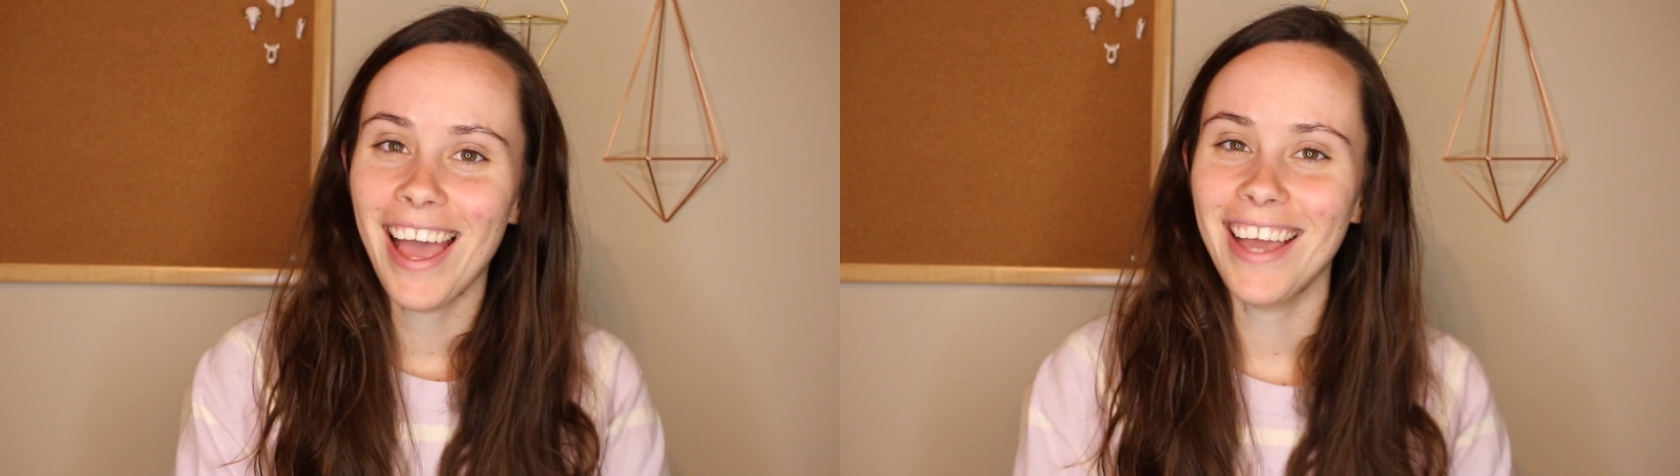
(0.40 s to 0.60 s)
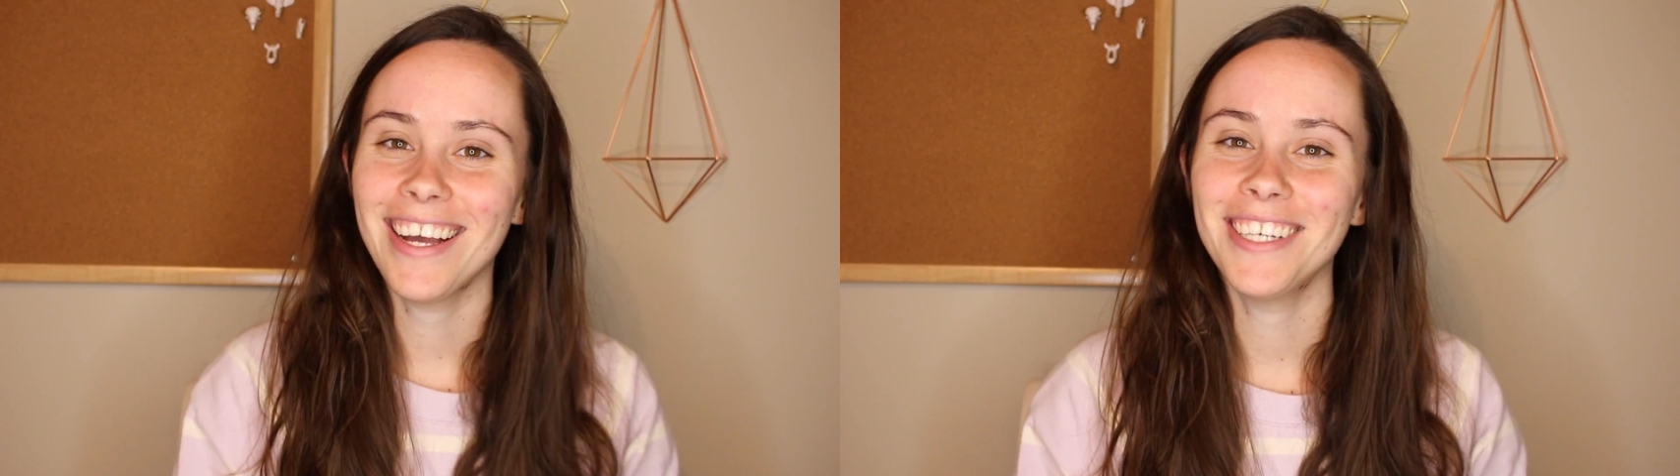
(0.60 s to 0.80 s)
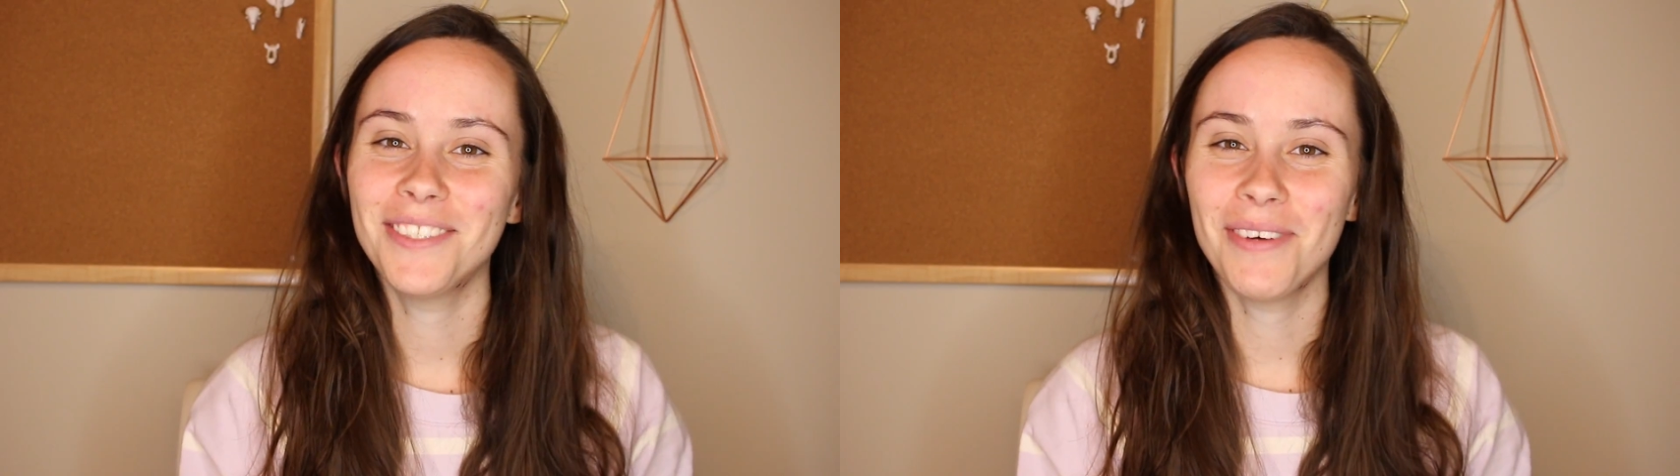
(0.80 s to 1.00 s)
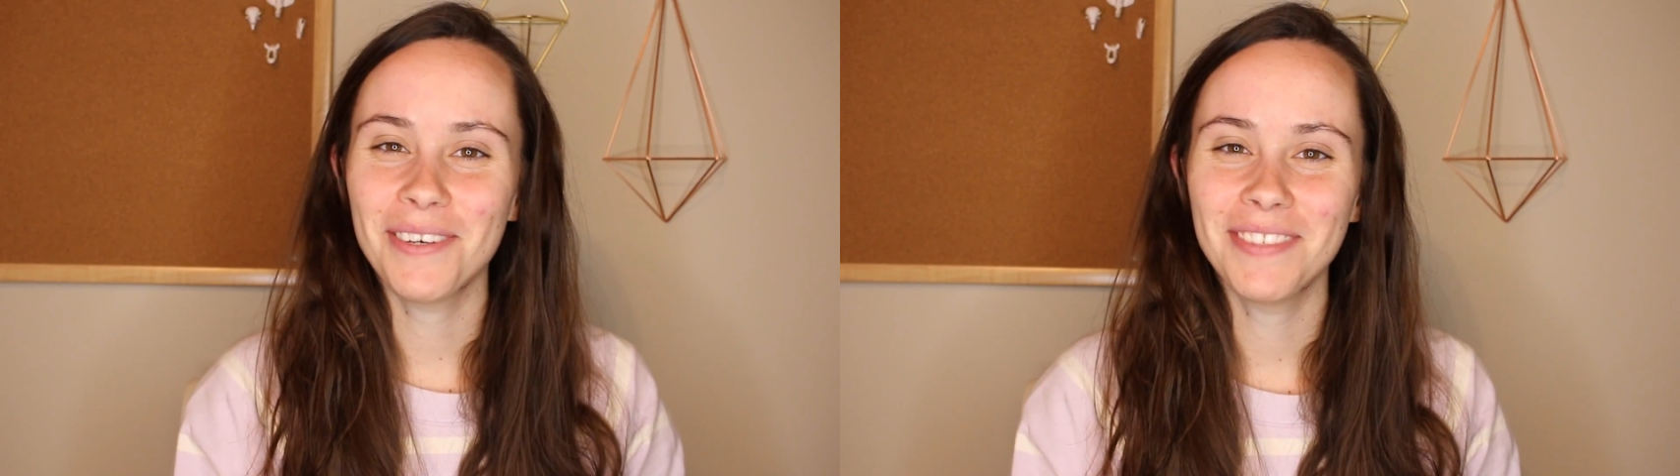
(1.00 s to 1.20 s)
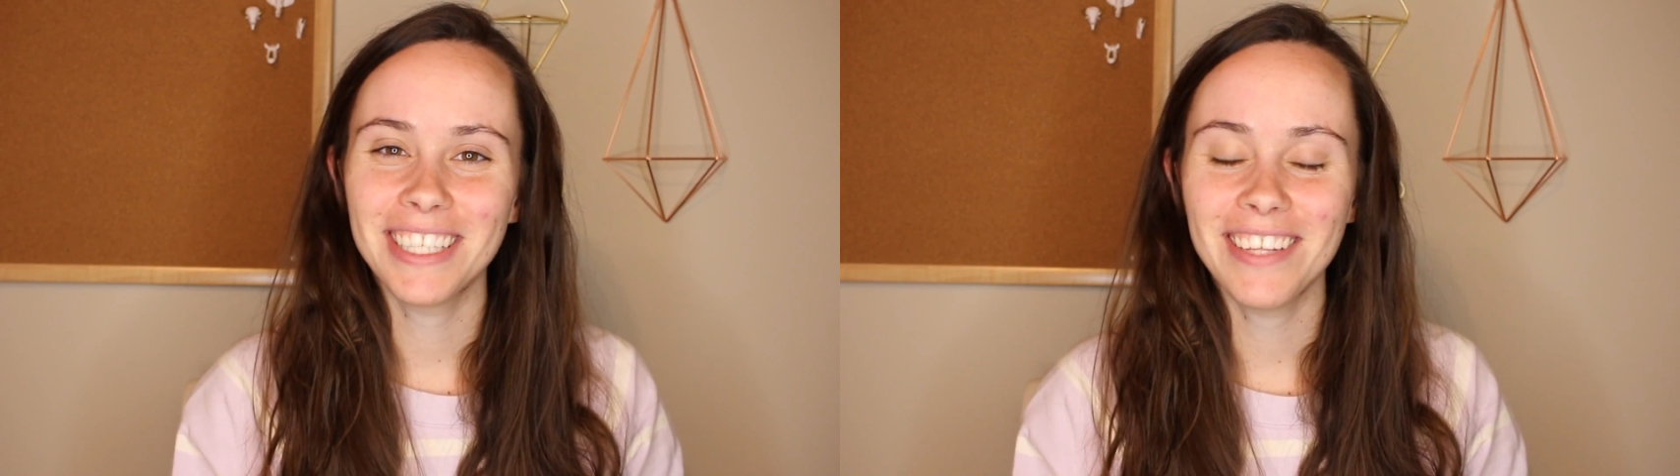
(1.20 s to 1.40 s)
Hey guys,
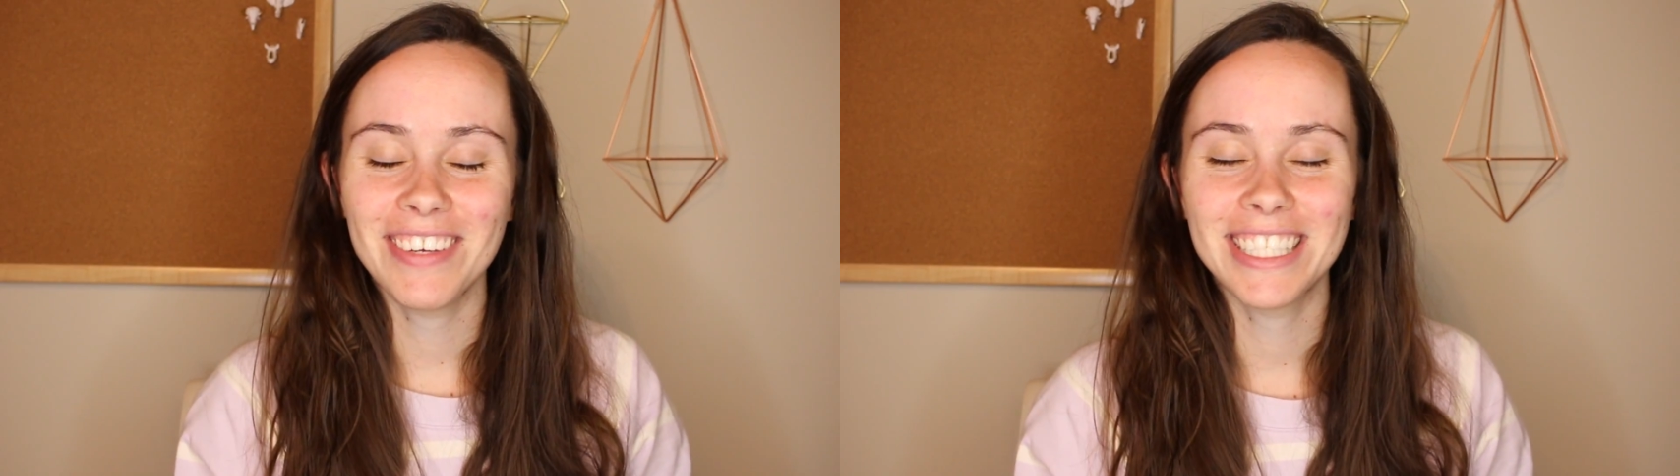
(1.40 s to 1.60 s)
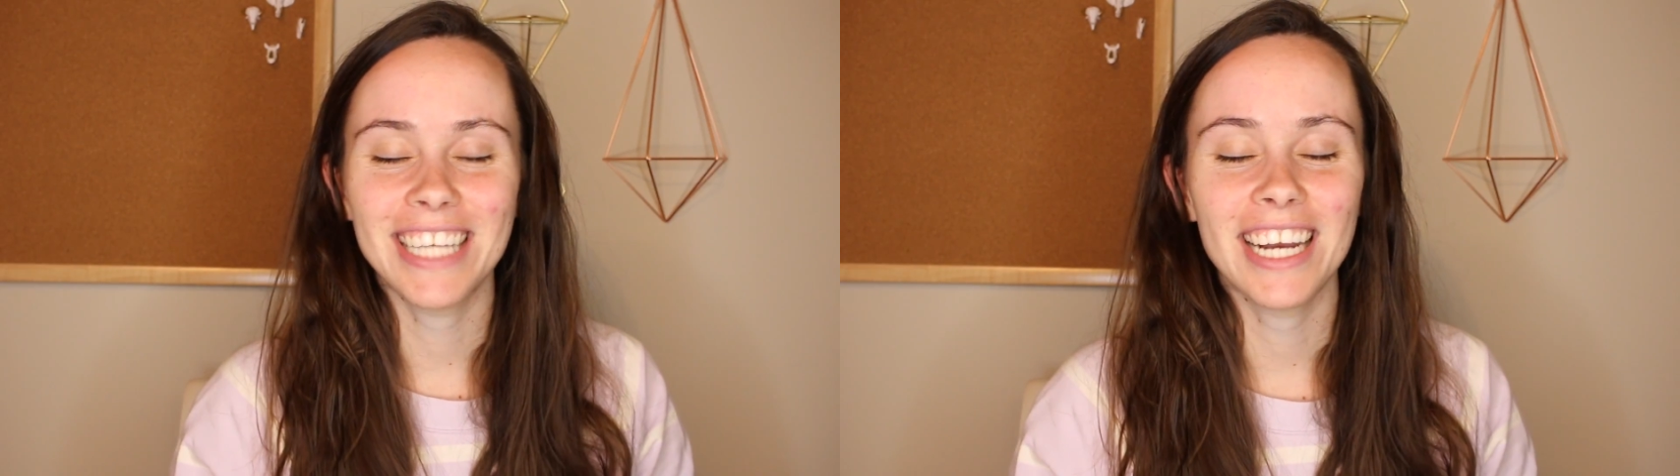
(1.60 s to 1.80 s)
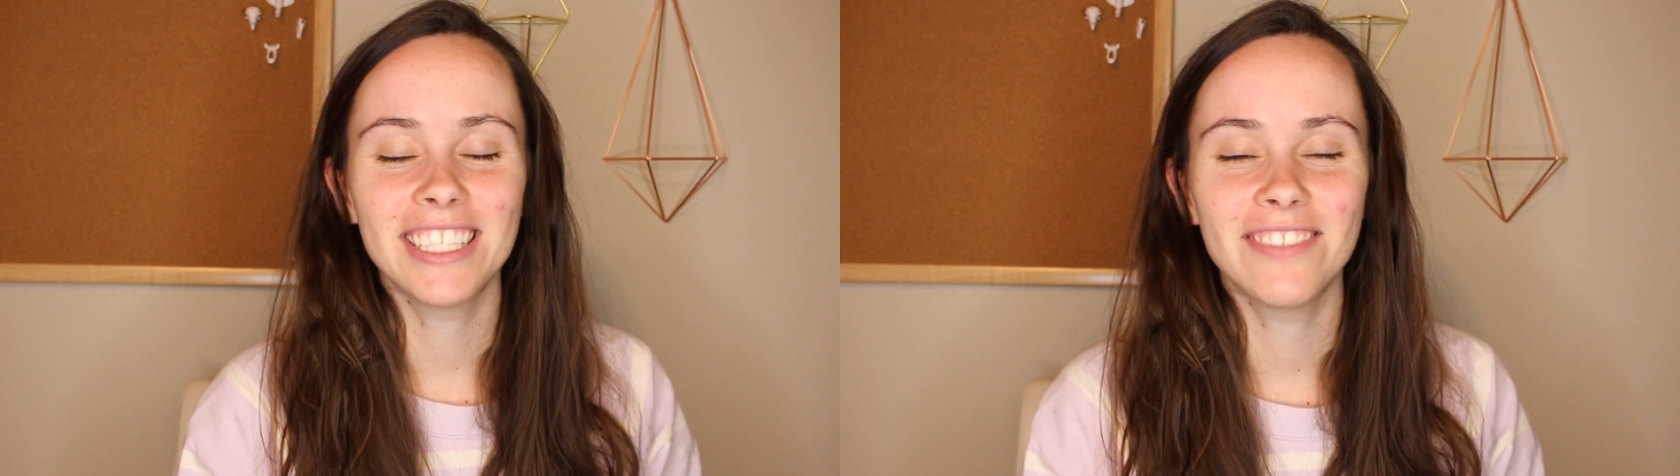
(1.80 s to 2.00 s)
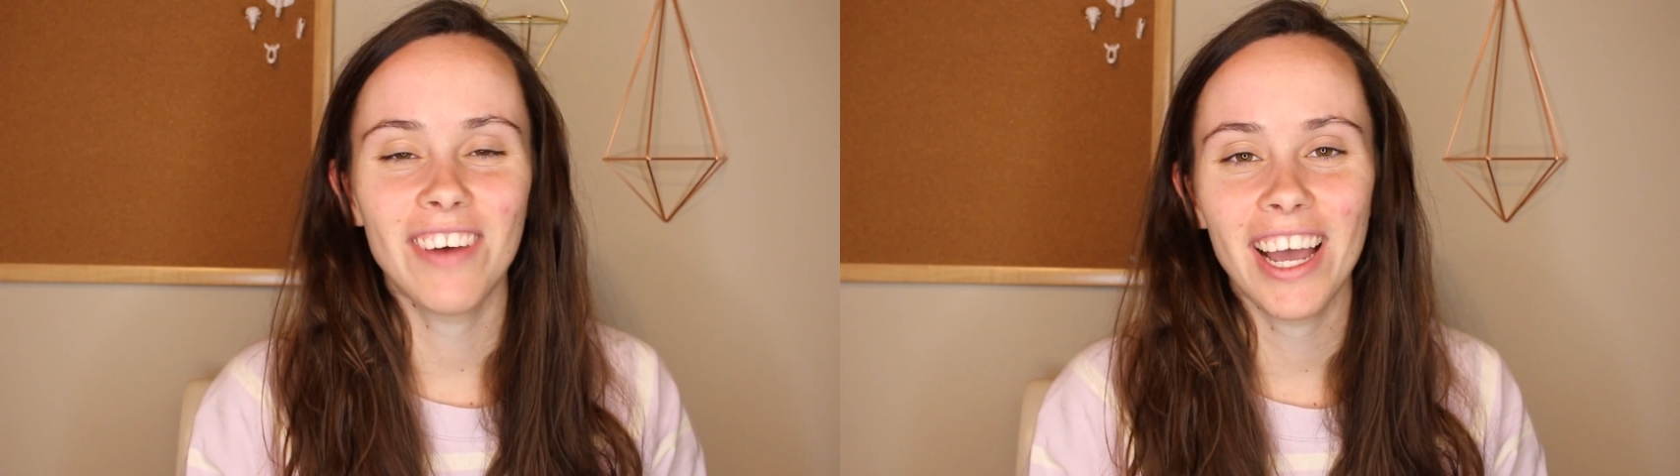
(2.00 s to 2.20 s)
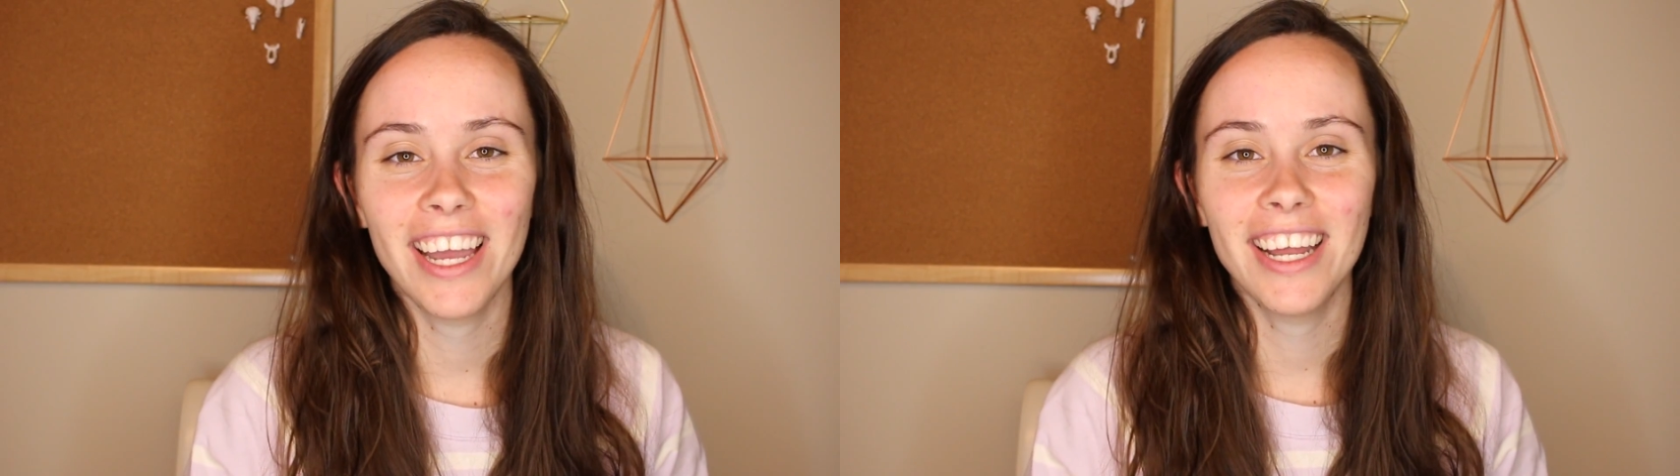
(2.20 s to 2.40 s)
welcome to Living
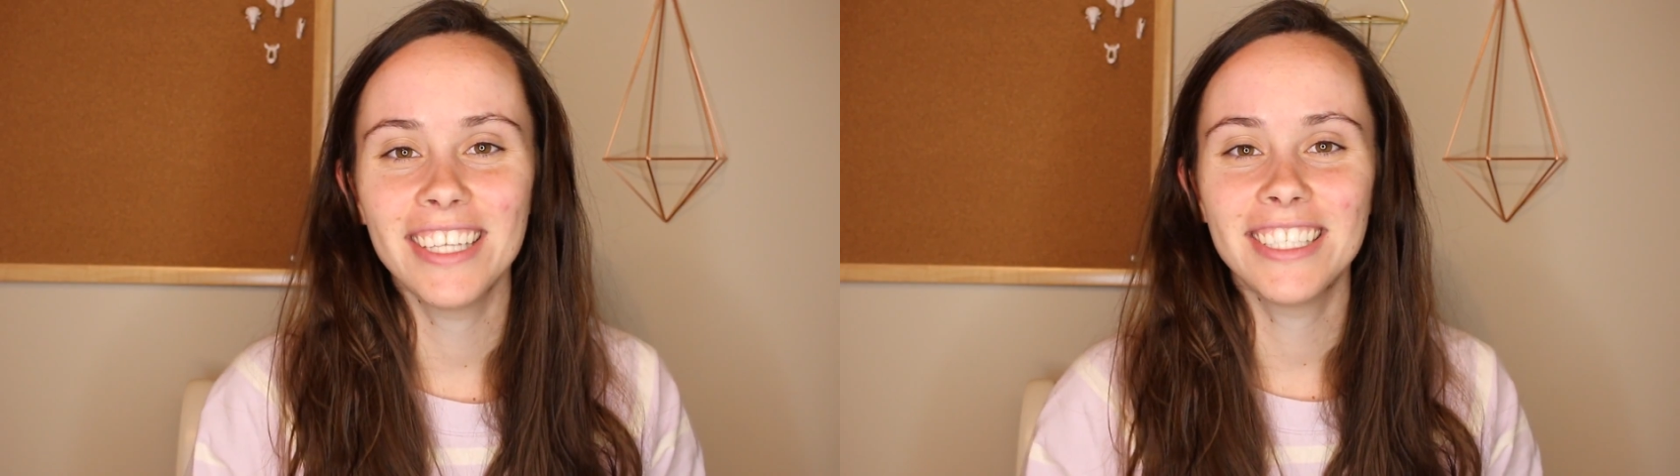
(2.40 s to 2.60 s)
Satisfied.